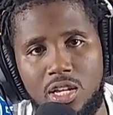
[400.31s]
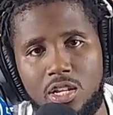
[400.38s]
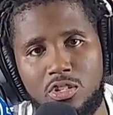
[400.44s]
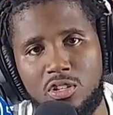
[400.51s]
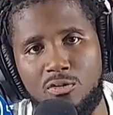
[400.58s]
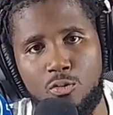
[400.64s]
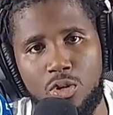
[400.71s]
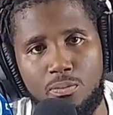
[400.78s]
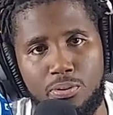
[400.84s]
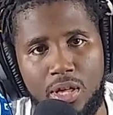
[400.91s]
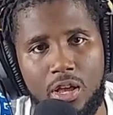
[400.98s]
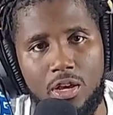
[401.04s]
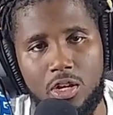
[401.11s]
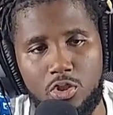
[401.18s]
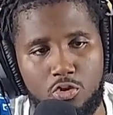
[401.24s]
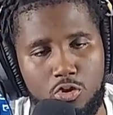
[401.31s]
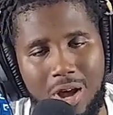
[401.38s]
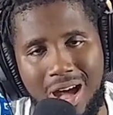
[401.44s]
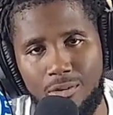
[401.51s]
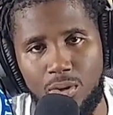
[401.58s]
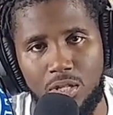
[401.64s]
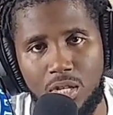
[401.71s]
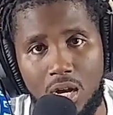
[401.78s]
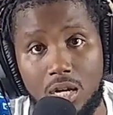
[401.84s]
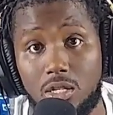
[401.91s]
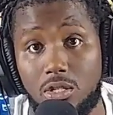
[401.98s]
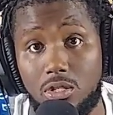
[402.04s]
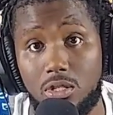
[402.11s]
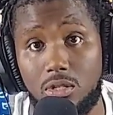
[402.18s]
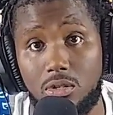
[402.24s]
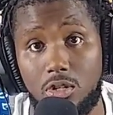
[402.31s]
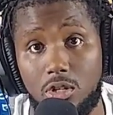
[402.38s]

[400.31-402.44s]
He doesn't even want to play because you know how he does.